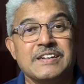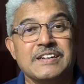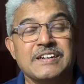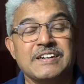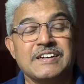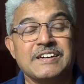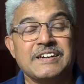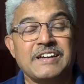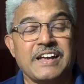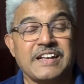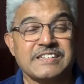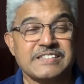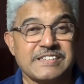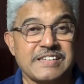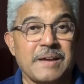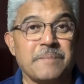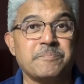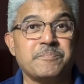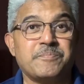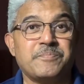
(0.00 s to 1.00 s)
uh,
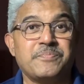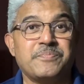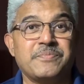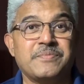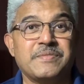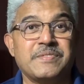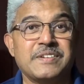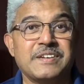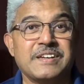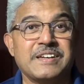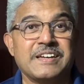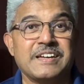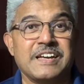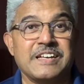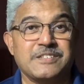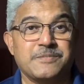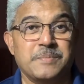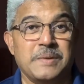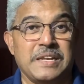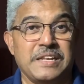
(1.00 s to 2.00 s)
accept
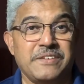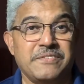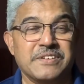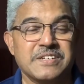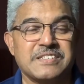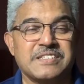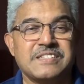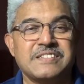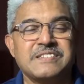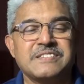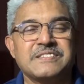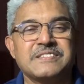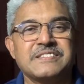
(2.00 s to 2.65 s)
as believers.